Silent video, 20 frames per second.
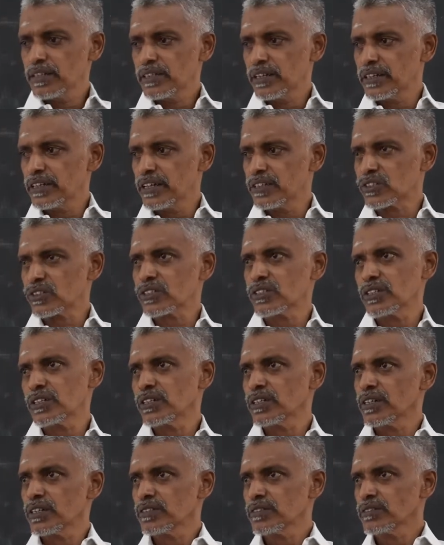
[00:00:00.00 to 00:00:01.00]
desk,
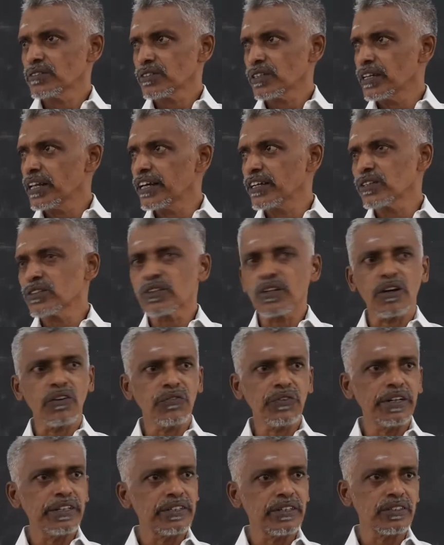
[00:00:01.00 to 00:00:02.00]
length of
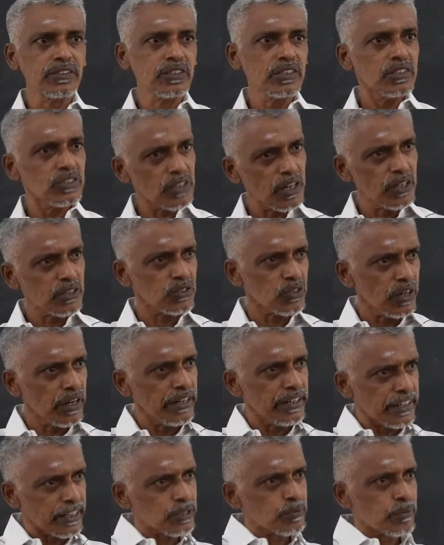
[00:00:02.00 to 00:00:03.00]
your desk is also
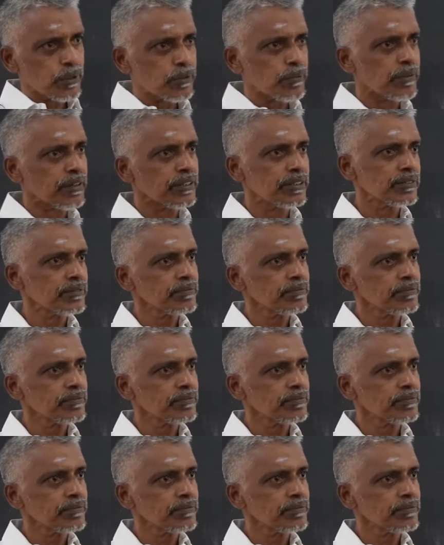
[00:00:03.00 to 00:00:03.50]
an experiment.